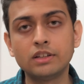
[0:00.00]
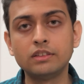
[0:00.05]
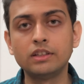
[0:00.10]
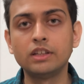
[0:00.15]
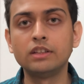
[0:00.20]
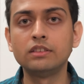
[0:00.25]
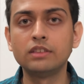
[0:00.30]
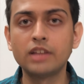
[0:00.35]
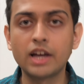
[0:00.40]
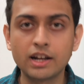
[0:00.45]

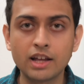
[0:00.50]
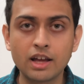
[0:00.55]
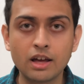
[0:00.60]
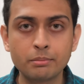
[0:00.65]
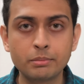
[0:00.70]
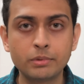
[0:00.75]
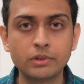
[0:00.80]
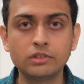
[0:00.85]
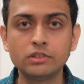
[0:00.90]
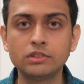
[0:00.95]
then that
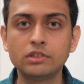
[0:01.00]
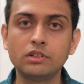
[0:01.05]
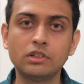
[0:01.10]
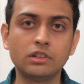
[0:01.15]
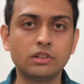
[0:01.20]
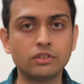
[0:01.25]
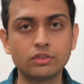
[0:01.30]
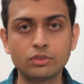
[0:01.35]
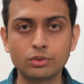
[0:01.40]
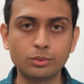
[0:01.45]
happened,
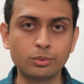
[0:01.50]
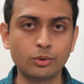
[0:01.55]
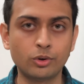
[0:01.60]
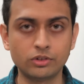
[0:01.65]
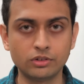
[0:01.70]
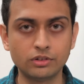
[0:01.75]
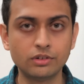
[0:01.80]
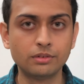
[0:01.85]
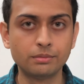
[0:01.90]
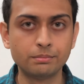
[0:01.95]
and so on.